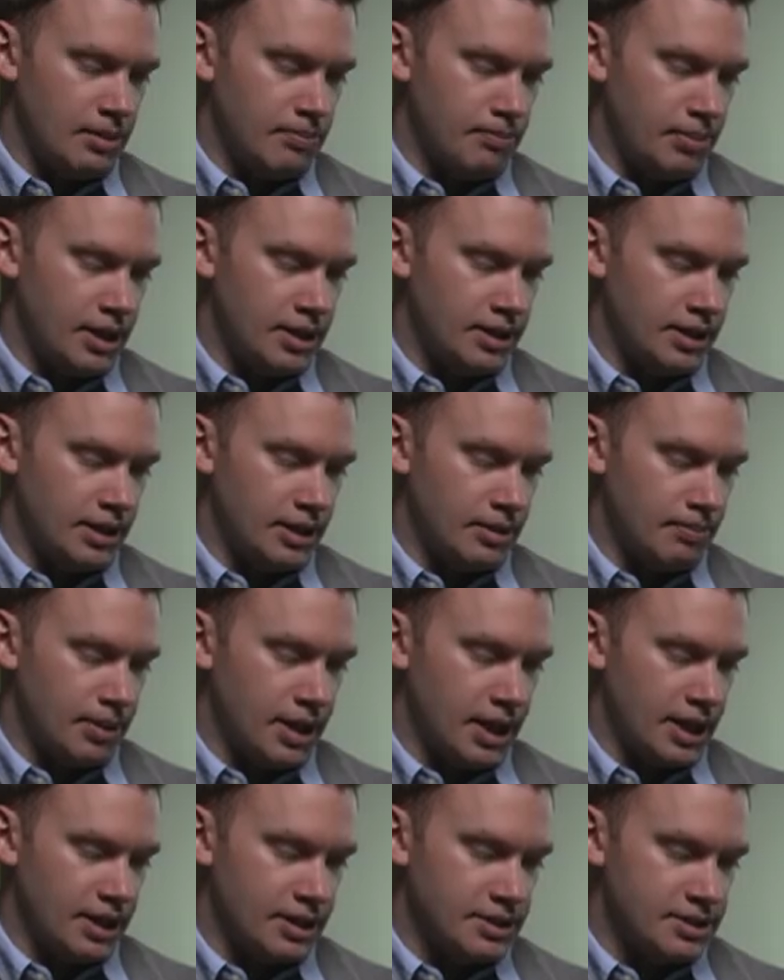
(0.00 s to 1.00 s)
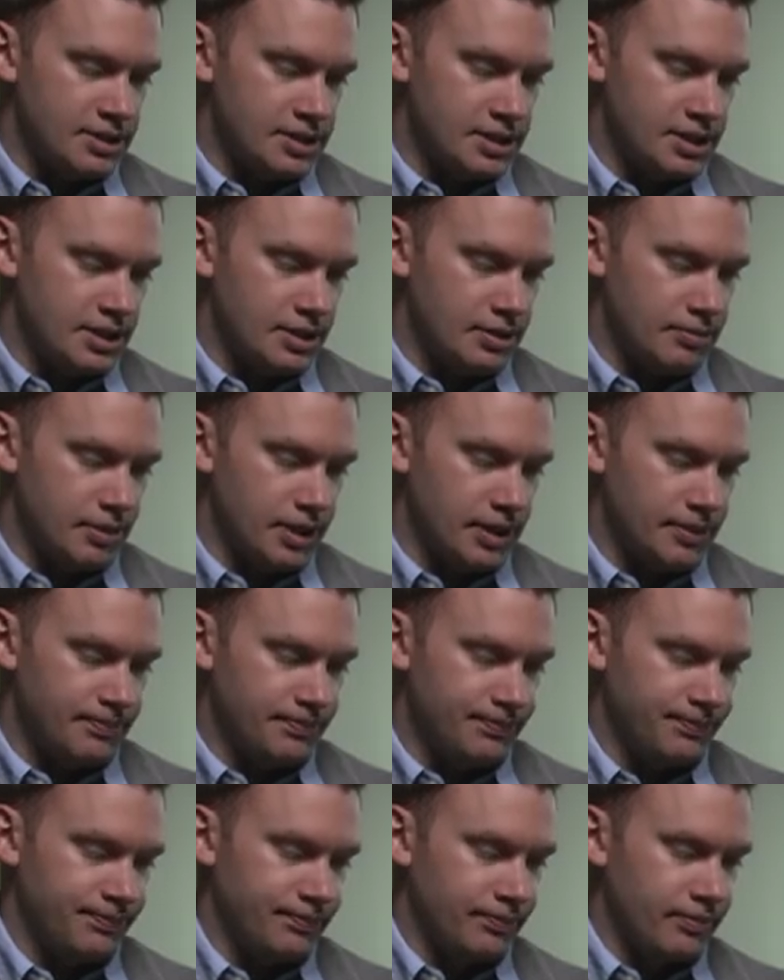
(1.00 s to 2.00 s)
I'm bending it back underneath me.
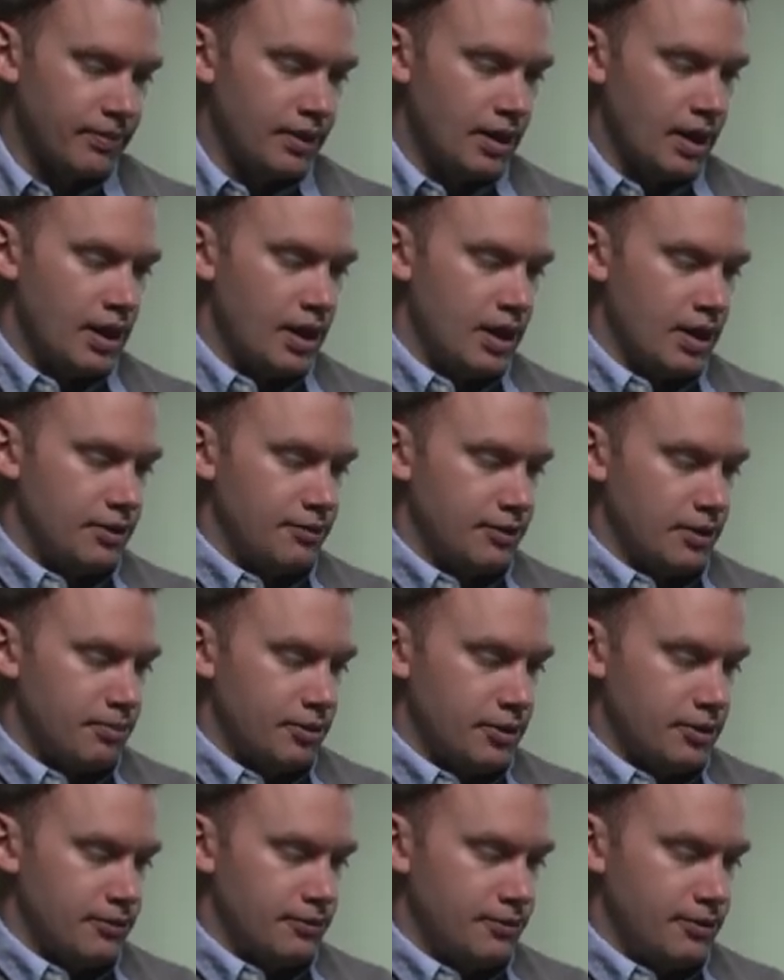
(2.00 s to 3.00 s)
And if I press